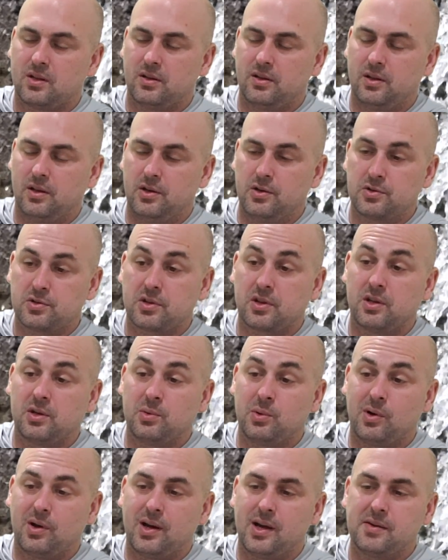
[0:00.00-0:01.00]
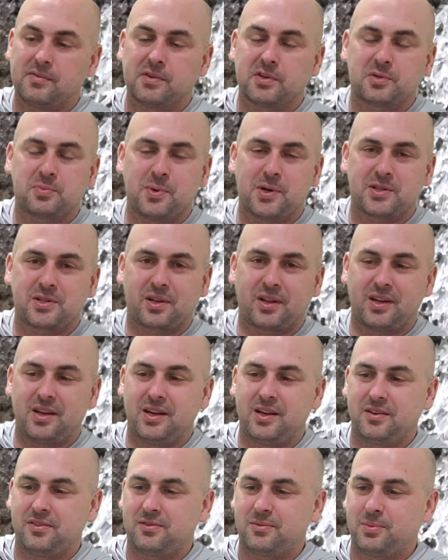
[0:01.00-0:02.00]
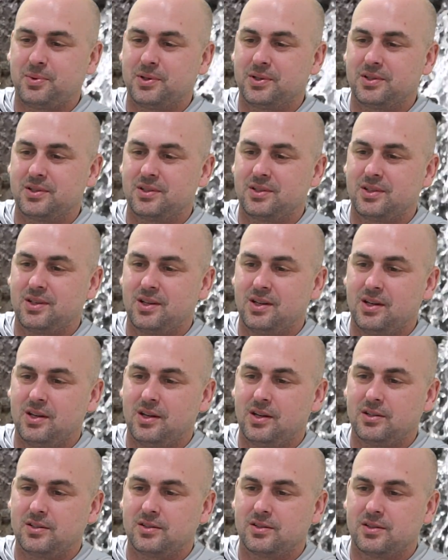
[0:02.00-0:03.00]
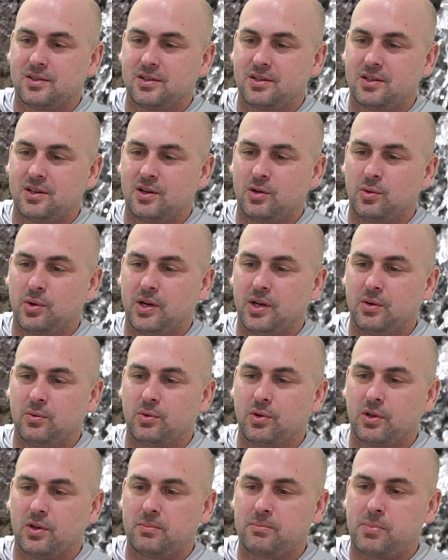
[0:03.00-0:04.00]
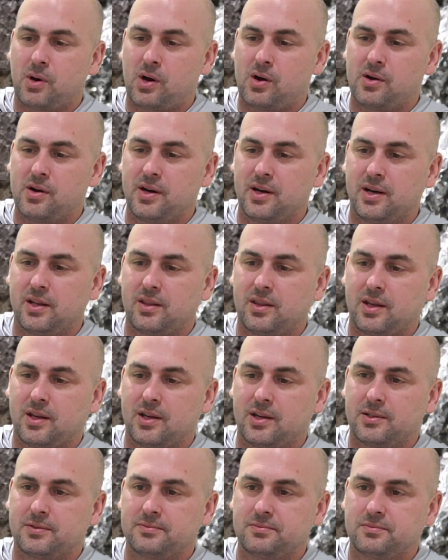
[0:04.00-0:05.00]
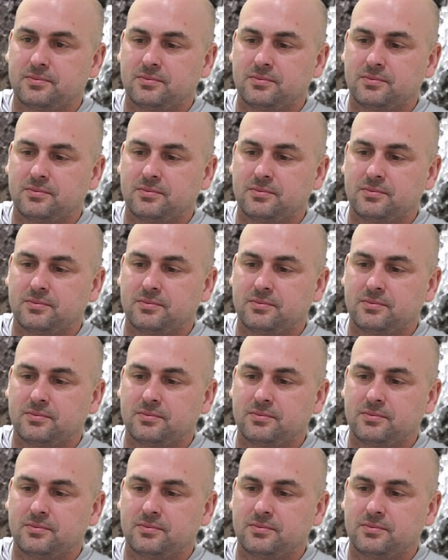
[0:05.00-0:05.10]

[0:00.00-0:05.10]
Usually you won't have this much left, but we didn't really burn anything.